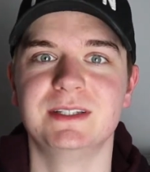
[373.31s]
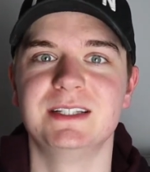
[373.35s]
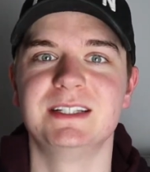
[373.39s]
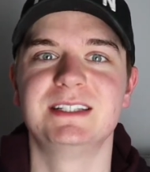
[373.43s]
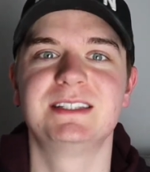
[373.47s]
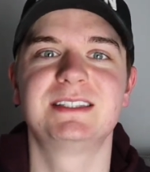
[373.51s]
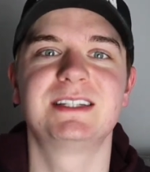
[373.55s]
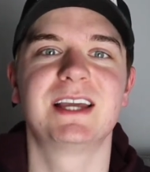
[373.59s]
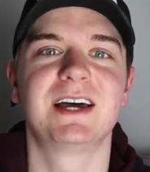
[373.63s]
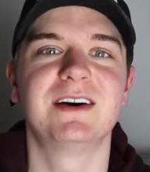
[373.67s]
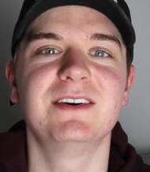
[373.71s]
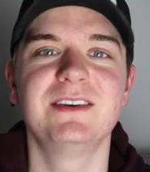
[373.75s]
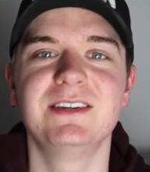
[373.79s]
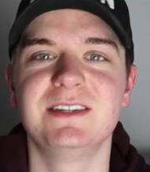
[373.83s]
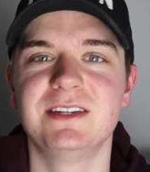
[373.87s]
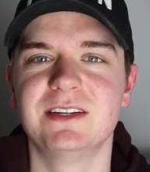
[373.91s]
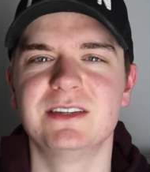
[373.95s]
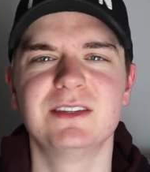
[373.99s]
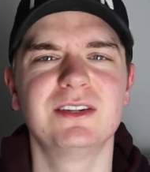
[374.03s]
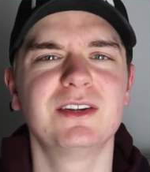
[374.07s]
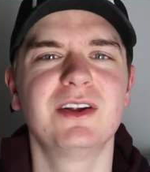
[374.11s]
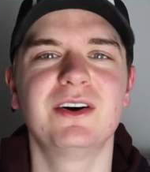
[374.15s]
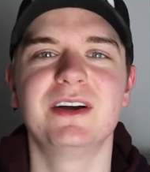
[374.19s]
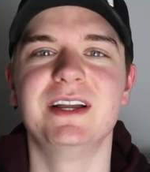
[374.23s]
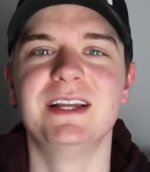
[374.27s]
And he's telling
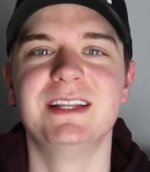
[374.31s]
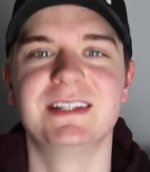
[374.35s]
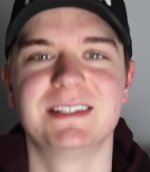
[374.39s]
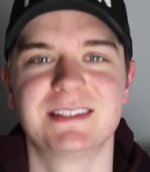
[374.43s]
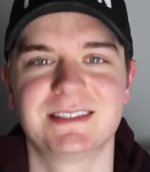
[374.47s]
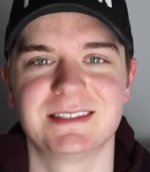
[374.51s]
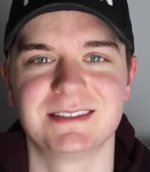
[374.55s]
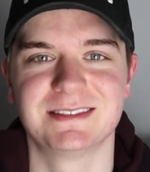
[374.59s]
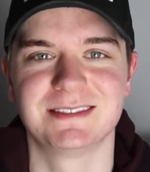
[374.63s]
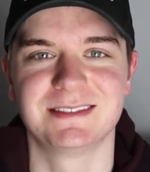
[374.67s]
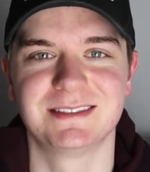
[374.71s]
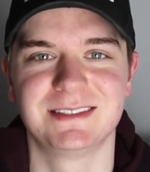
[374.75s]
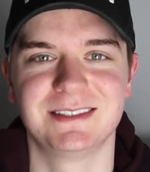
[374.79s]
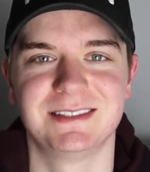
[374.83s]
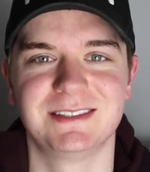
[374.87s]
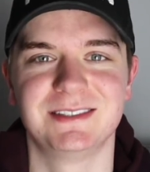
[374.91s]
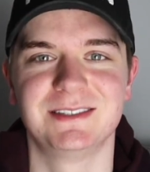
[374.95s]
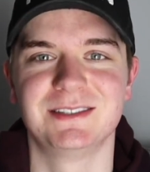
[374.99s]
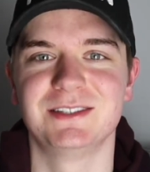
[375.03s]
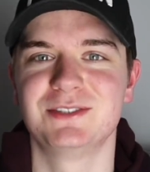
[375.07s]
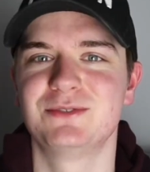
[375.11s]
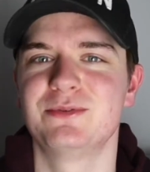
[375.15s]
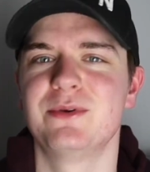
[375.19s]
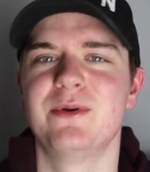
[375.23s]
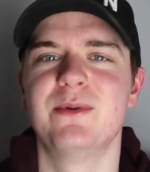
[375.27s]
you, they're not innocent, you
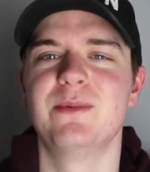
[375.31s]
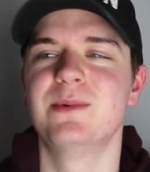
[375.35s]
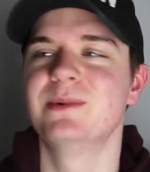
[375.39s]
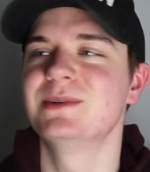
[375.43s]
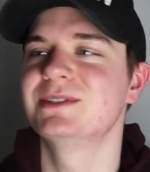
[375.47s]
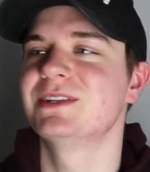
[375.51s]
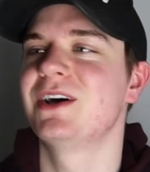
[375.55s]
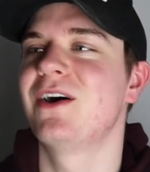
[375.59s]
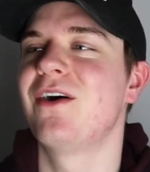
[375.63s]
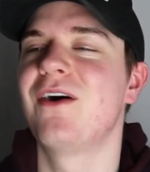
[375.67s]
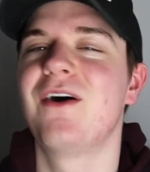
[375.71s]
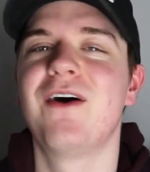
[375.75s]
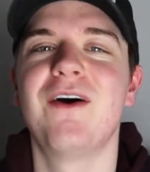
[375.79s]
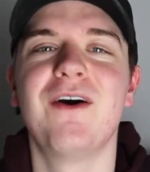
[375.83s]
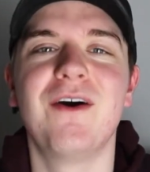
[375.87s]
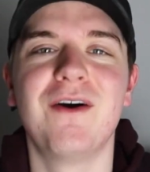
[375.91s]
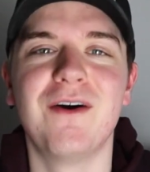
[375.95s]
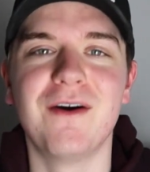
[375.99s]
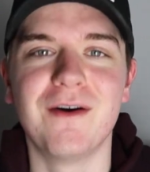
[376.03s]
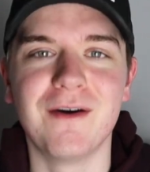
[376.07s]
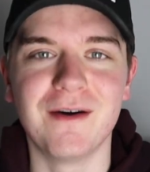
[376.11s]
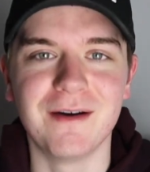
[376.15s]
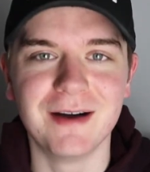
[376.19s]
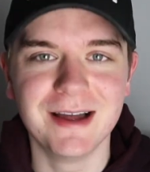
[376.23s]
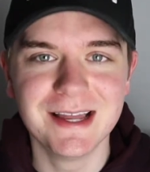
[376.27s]
know. This woman was a
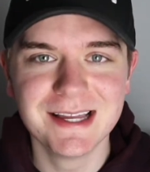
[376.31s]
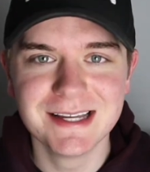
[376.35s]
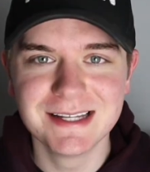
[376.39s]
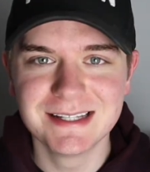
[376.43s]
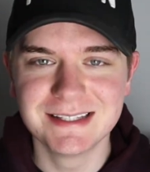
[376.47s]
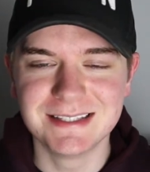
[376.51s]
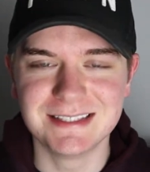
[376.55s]
whore.